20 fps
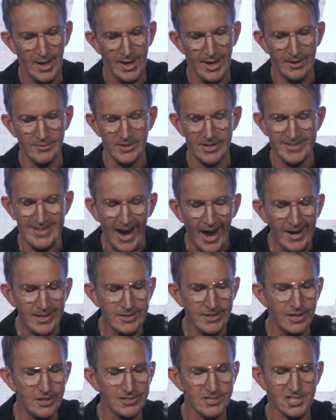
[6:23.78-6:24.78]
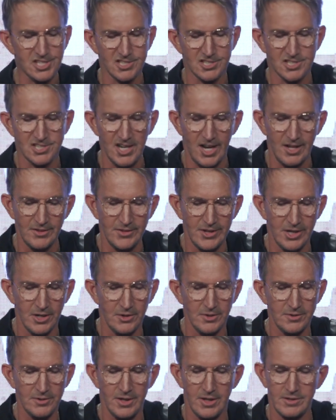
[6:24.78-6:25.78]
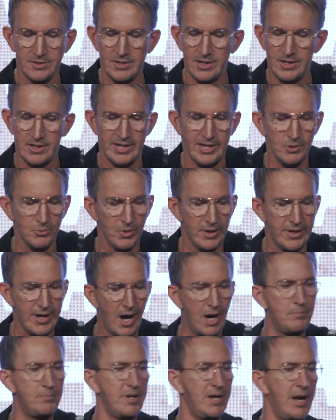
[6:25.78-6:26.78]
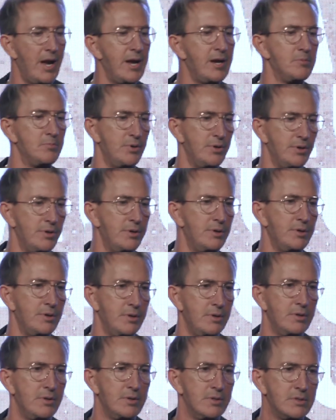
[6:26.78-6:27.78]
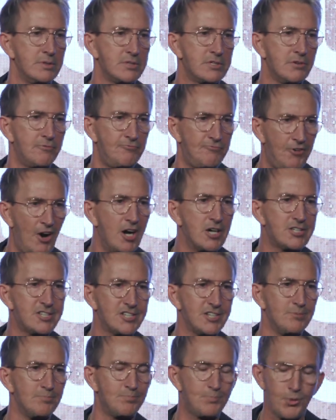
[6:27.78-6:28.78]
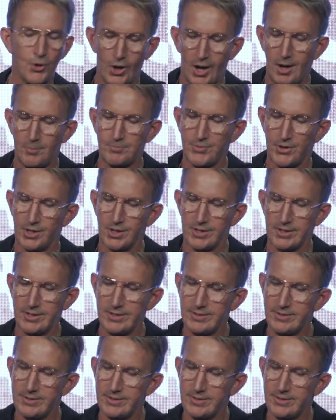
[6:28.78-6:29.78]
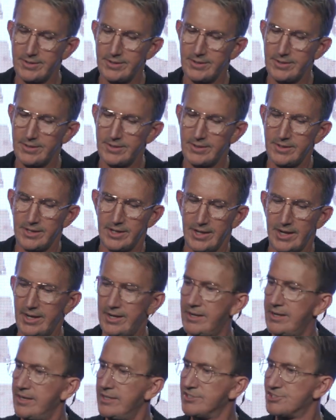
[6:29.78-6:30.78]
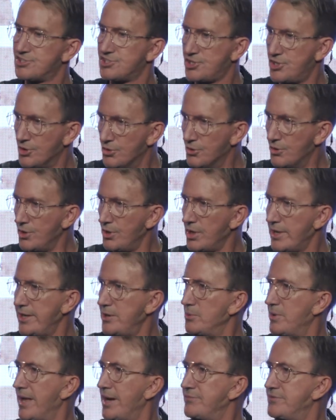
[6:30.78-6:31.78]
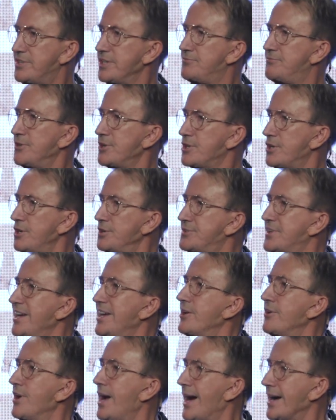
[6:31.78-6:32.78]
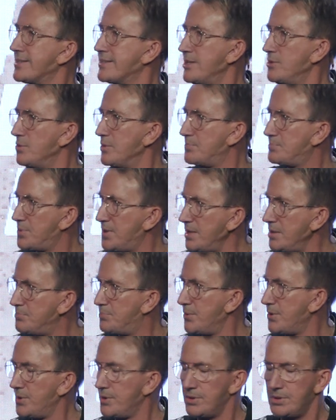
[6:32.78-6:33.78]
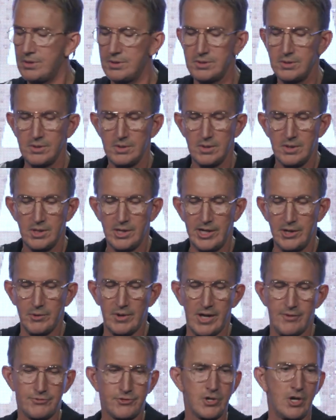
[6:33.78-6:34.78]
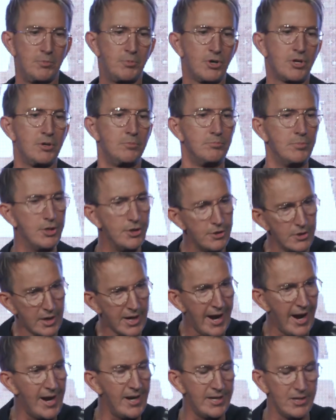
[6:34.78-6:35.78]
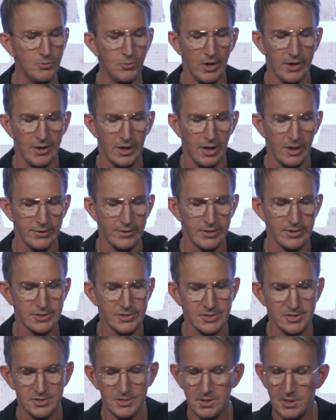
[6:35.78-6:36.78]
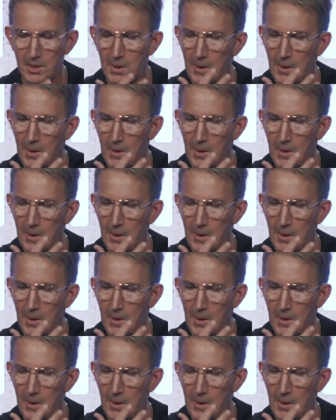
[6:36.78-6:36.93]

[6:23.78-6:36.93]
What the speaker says: And the diagnosis said that he would not be able to function properly. In school, he would have difficulty interacting with people. He would have trouble communicating with others.